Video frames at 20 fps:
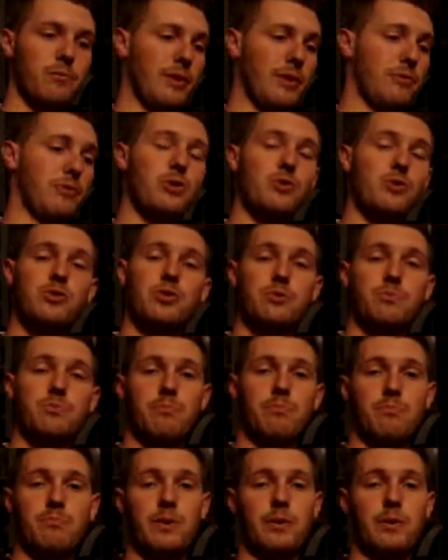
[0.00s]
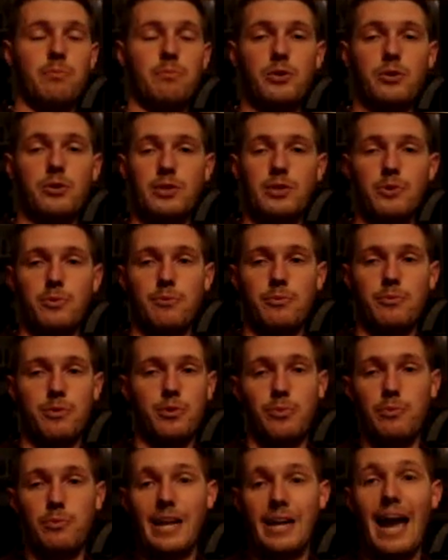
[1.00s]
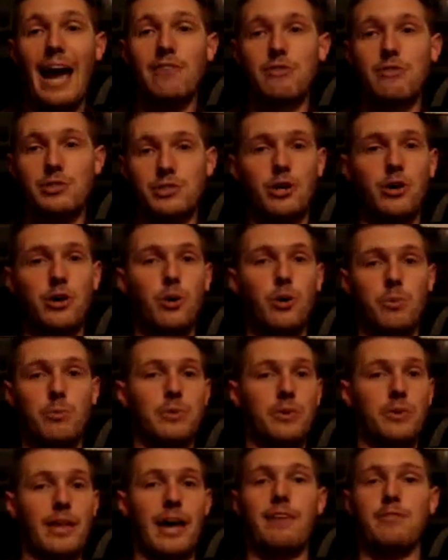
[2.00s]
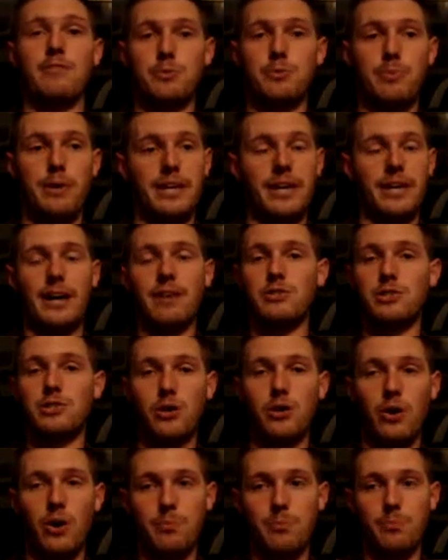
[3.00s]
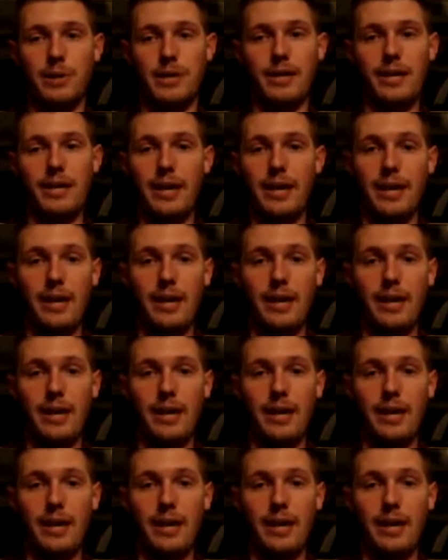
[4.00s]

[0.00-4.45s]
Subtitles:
if you just improve it to be an average home with average paint, average carpet,